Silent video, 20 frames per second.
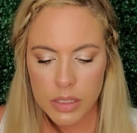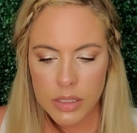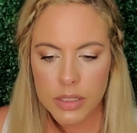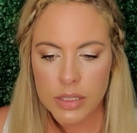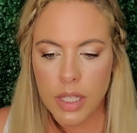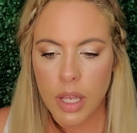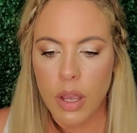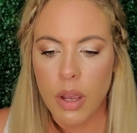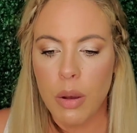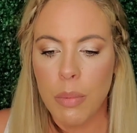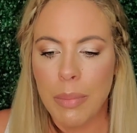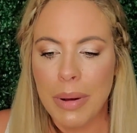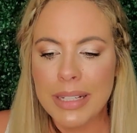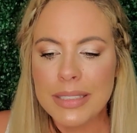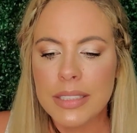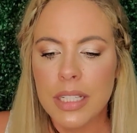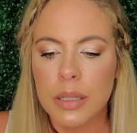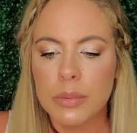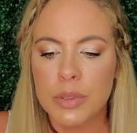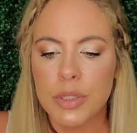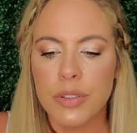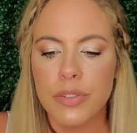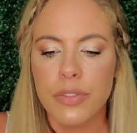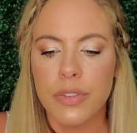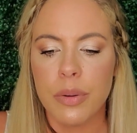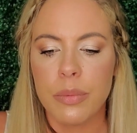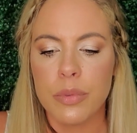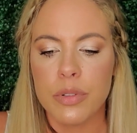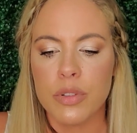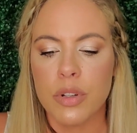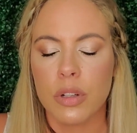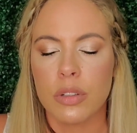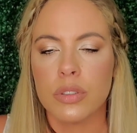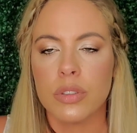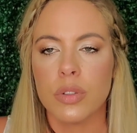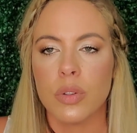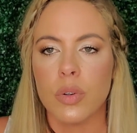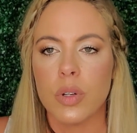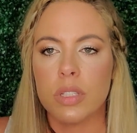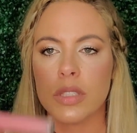So my top 2 from the
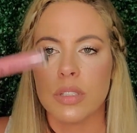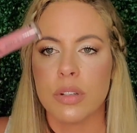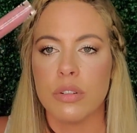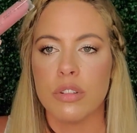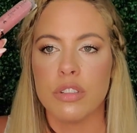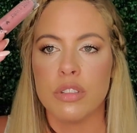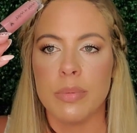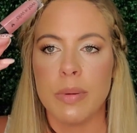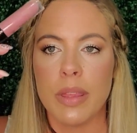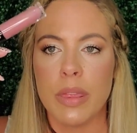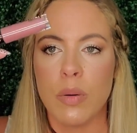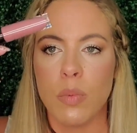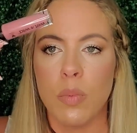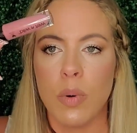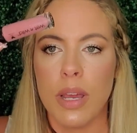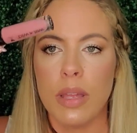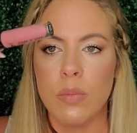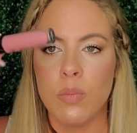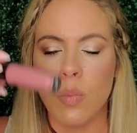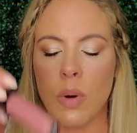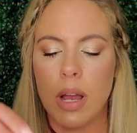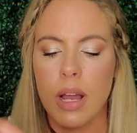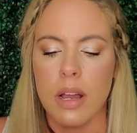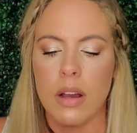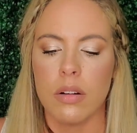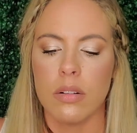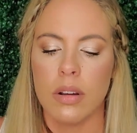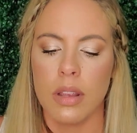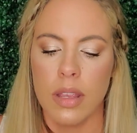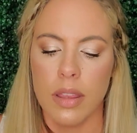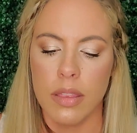drugstore is going to be the Wet n Wild.